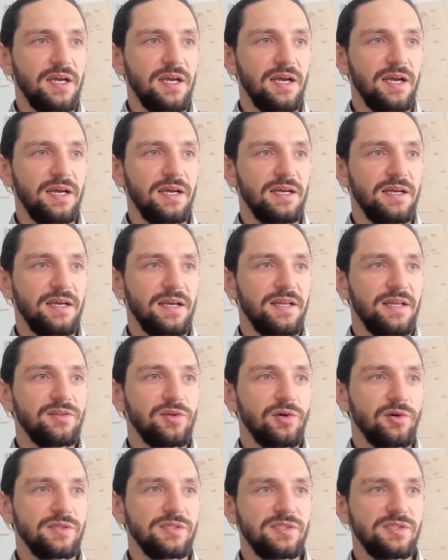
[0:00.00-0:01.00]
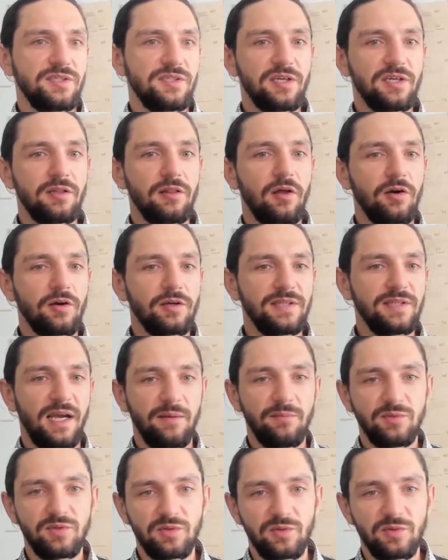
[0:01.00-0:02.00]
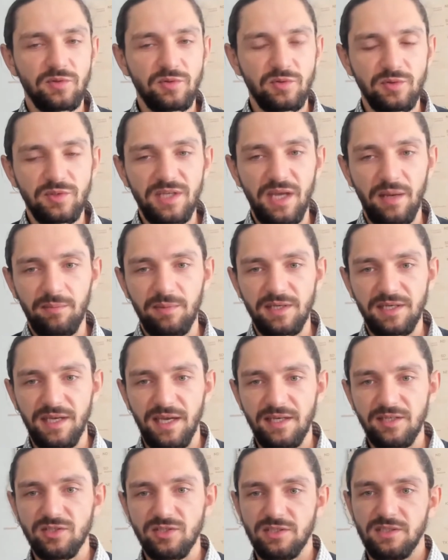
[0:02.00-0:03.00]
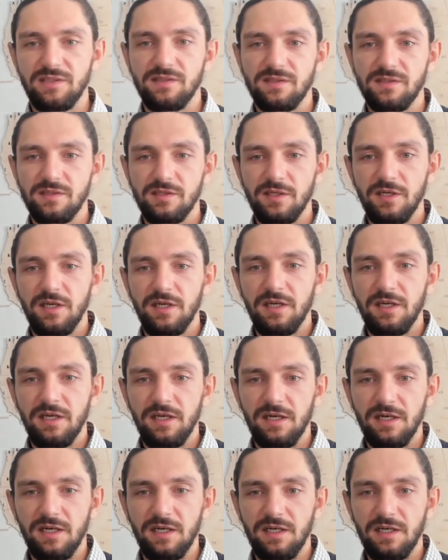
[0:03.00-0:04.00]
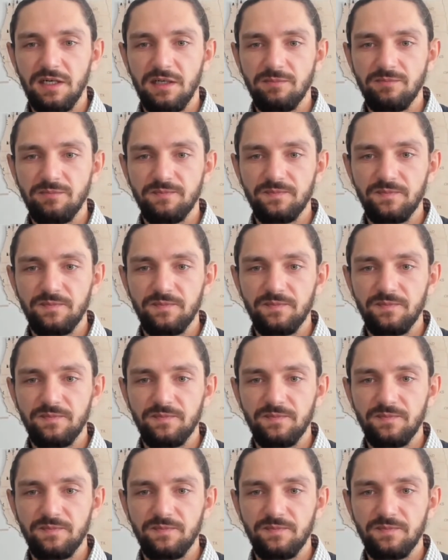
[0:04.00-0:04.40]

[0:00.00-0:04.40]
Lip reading: and or stick long time to the applications. So